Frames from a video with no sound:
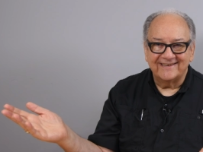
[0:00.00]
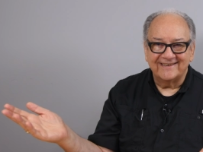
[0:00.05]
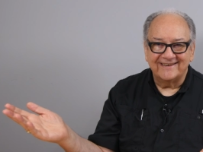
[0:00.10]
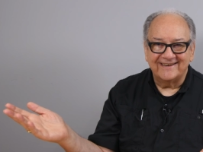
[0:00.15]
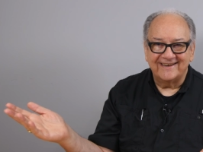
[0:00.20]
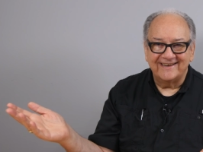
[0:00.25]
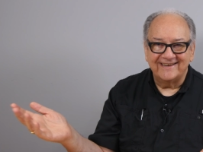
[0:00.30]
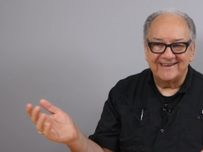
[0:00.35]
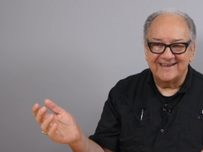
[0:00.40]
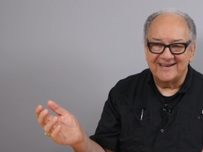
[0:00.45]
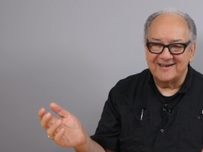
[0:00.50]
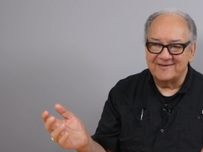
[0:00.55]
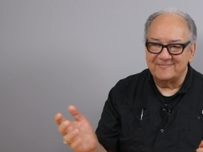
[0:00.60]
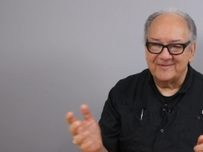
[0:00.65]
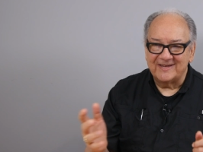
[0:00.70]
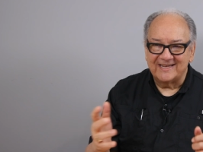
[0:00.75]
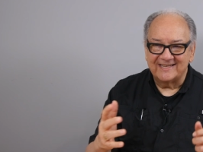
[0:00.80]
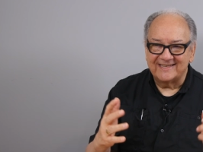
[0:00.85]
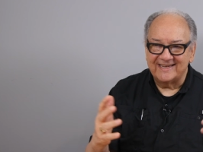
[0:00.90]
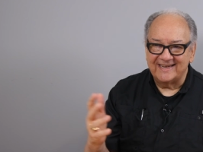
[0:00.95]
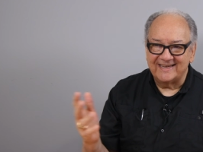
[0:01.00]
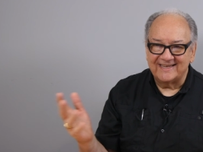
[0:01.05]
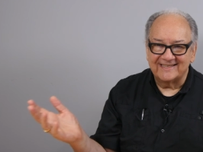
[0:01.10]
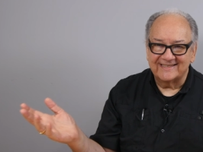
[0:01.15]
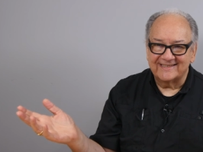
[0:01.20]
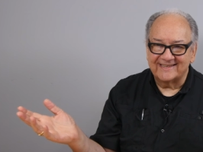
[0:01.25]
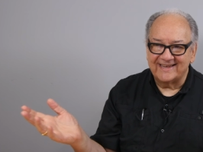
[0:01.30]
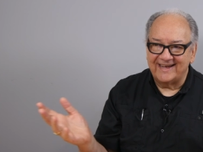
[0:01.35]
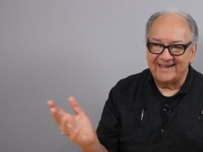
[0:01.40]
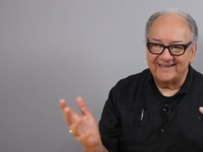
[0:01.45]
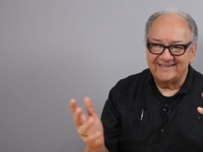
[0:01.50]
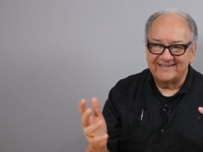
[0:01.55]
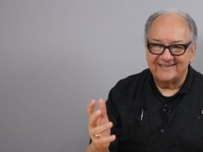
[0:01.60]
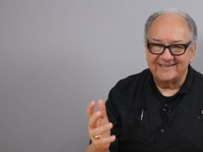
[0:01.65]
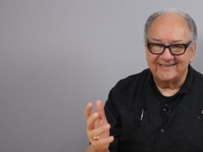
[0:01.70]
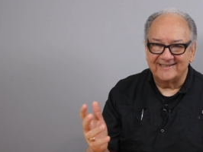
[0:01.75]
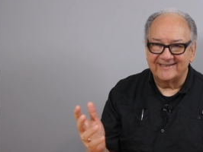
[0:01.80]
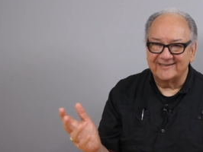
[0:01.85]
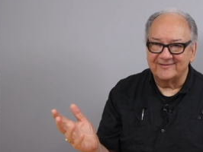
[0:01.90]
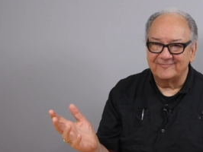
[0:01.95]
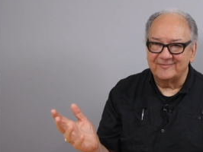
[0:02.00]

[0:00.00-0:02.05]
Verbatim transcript: all right? Now, I'm not taking sides here.